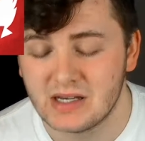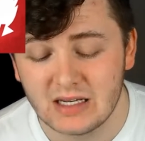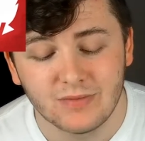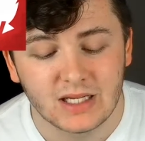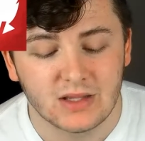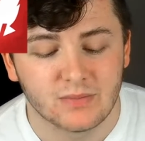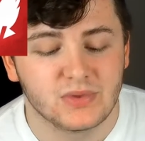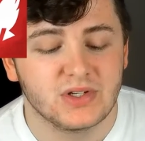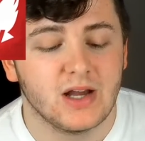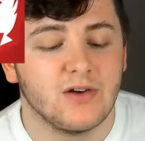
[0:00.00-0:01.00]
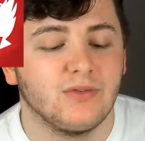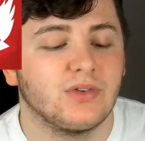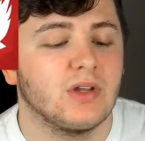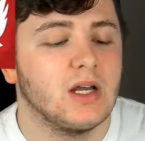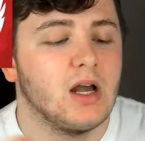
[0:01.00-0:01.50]
TV
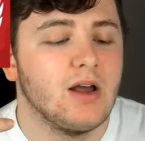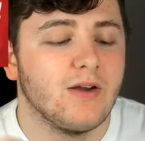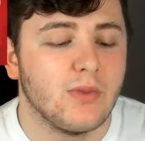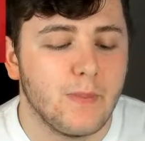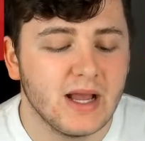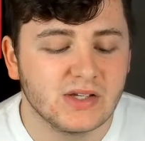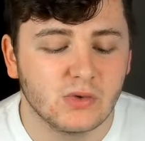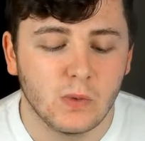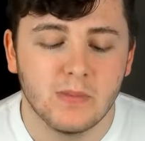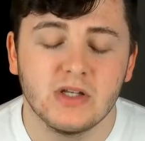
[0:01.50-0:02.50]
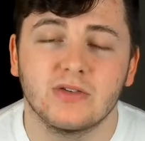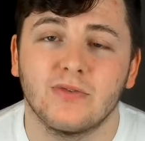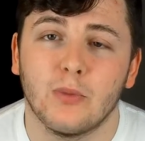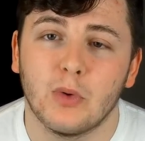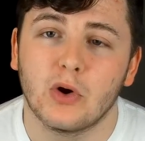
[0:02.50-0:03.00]
themselves, the best women's
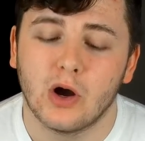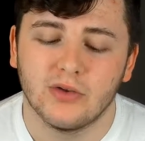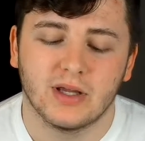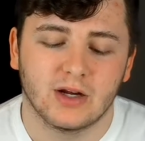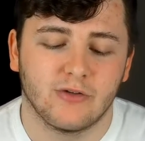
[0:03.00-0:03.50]
football content